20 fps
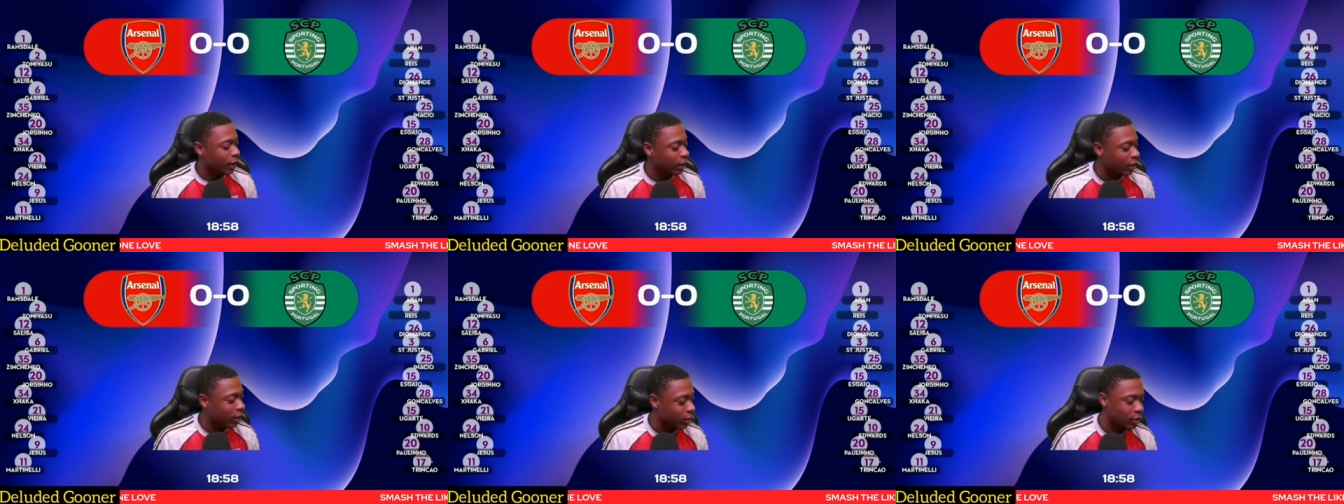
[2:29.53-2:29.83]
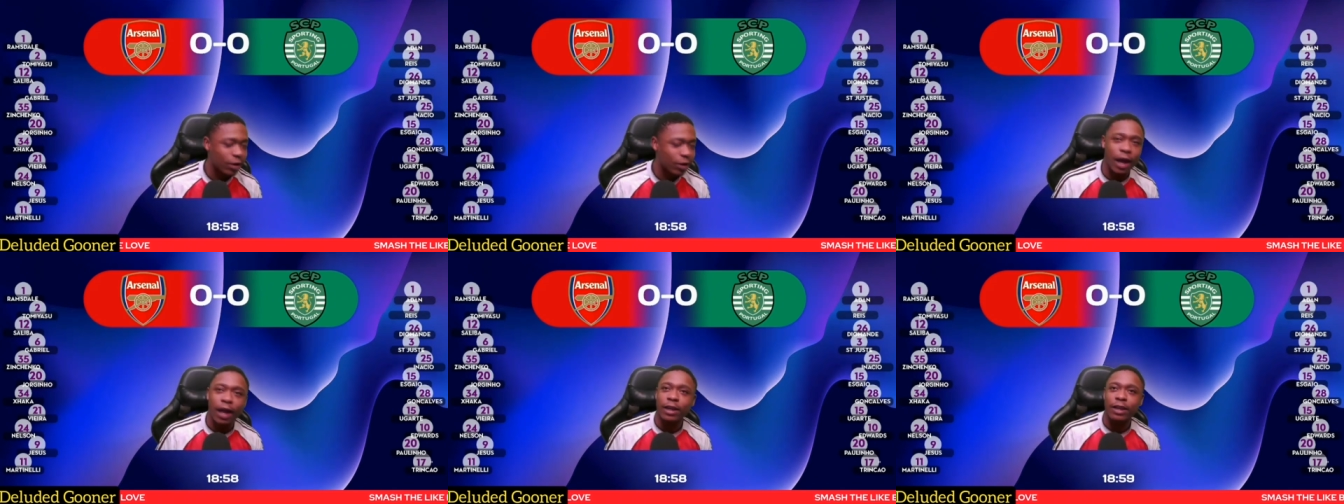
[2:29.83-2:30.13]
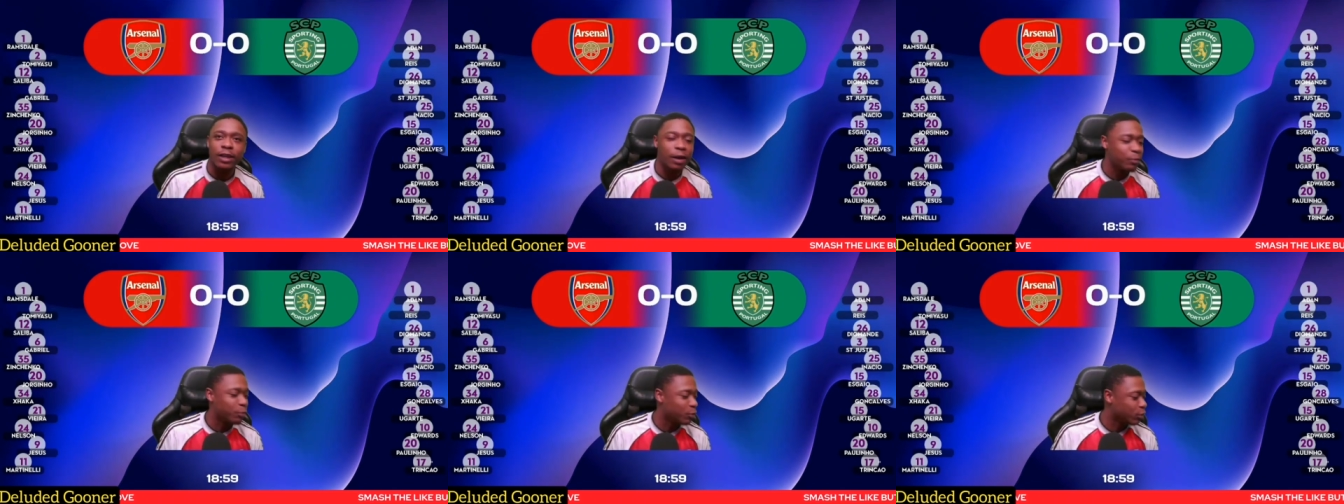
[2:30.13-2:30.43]
the you're
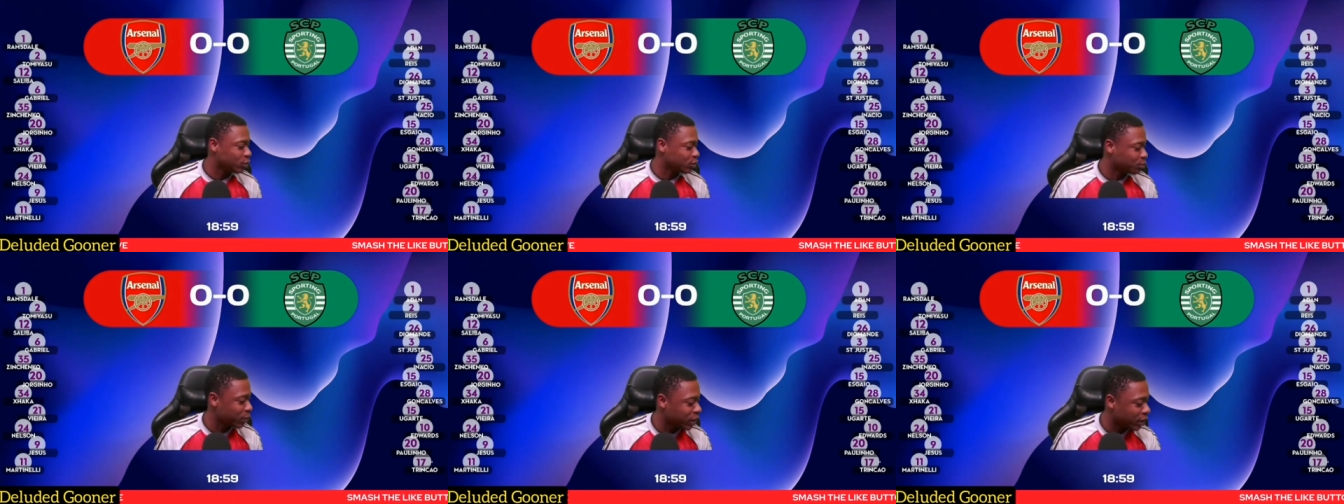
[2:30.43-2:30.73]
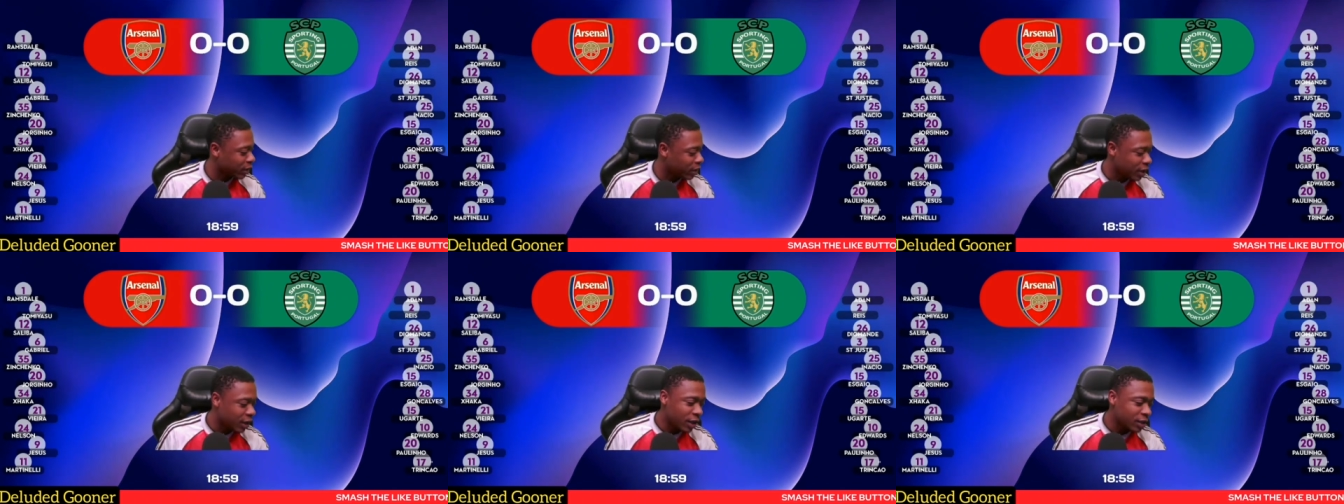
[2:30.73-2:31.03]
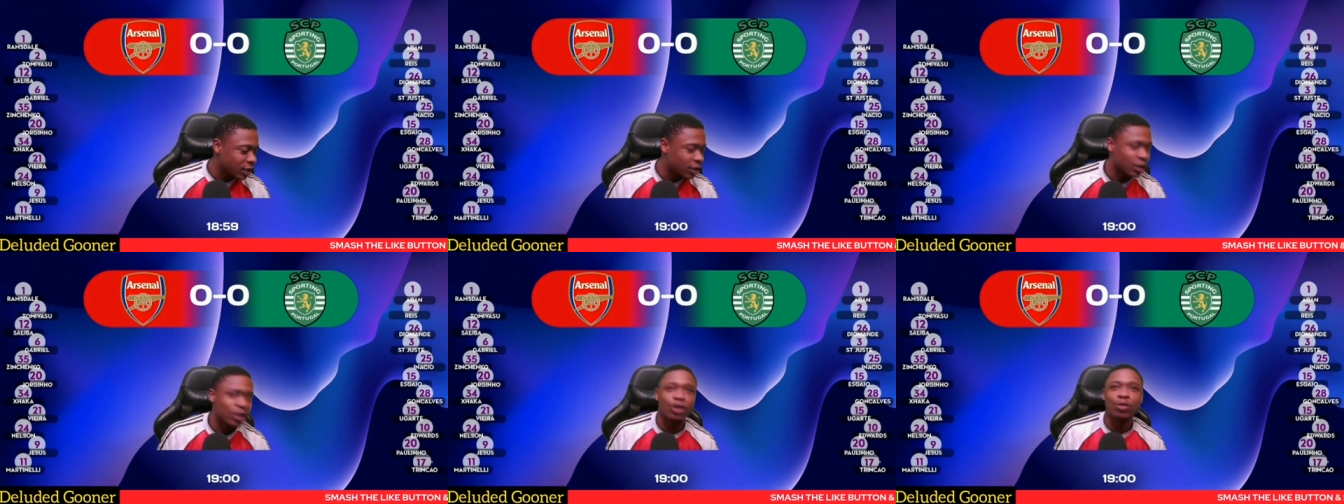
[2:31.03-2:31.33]
at the Emirates, mate.
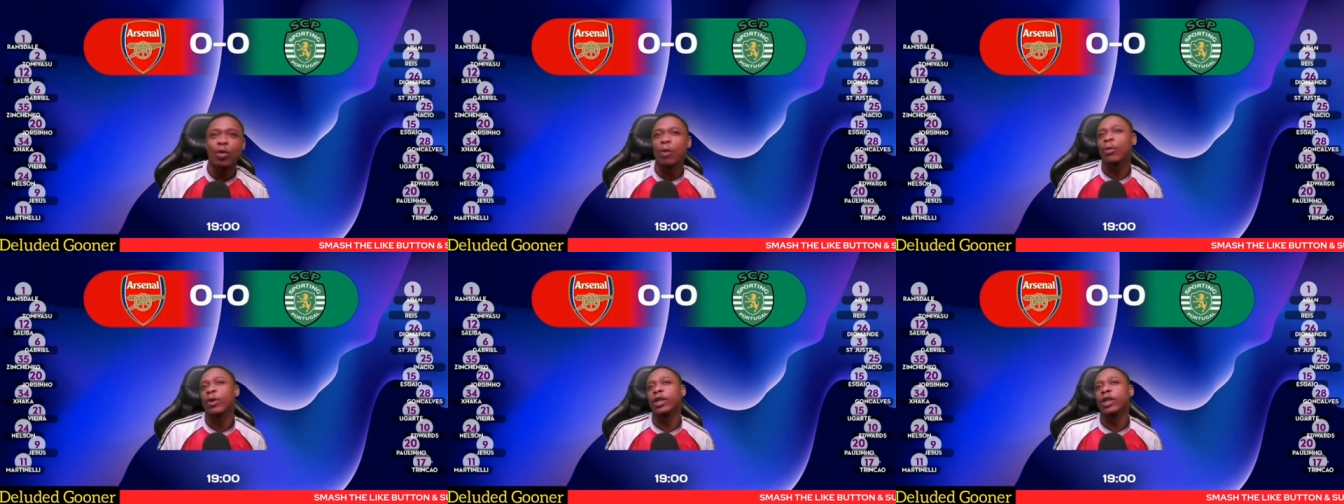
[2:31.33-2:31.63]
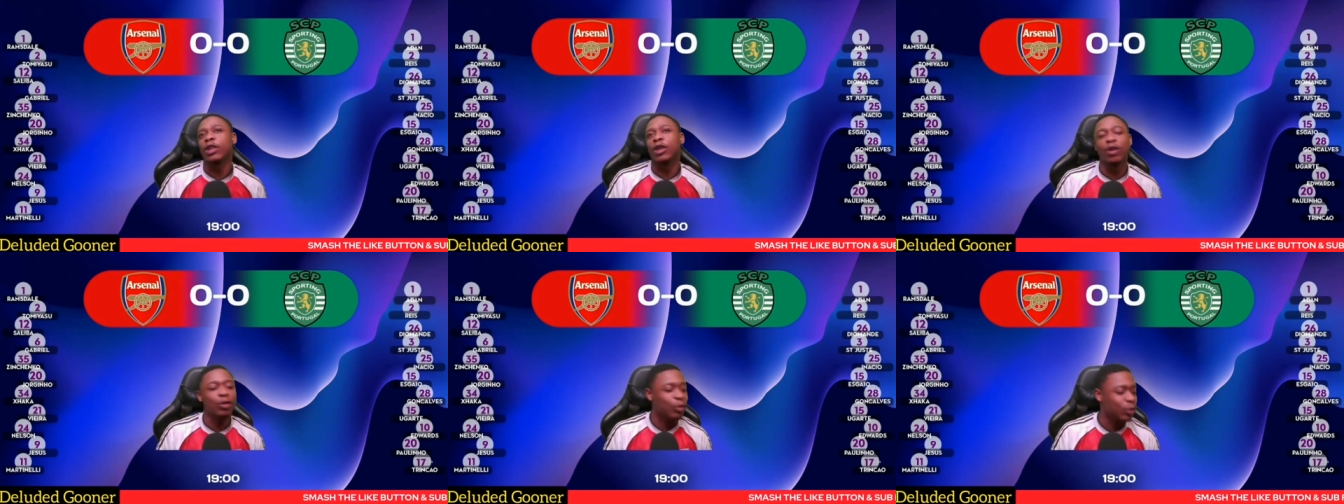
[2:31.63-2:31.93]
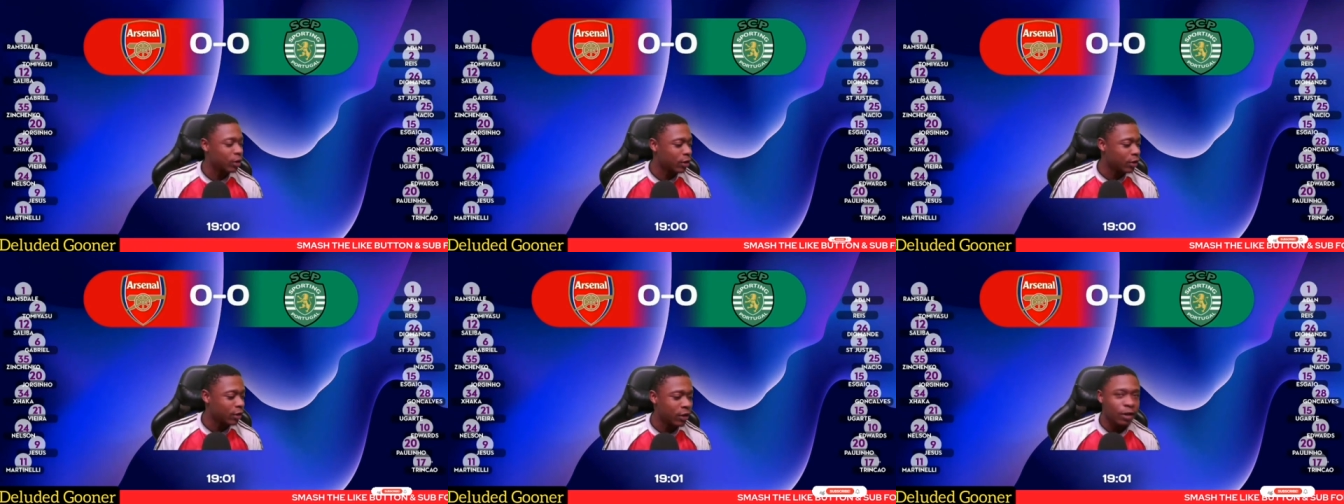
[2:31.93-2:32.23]
This is what we do.